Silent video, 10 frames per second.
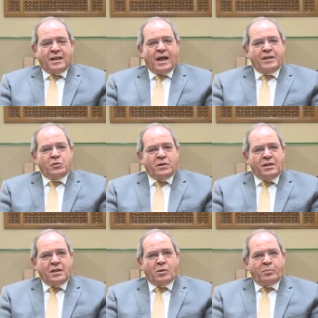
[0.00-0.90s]
a
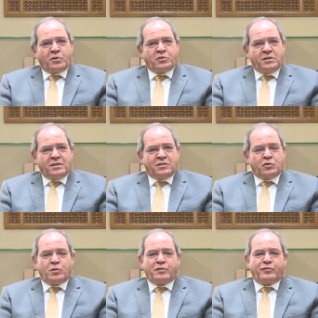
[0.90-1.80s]
unique opportunity
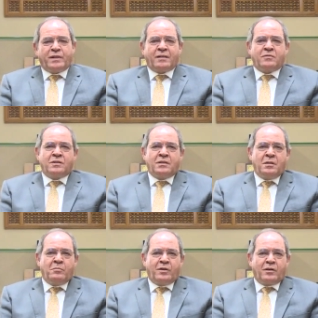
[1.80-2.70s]
to reflect on a
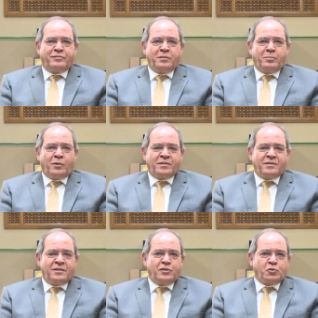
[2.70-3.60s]
number of
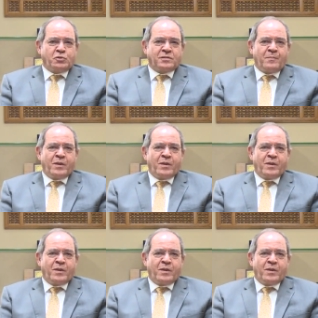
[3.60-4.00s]
important issues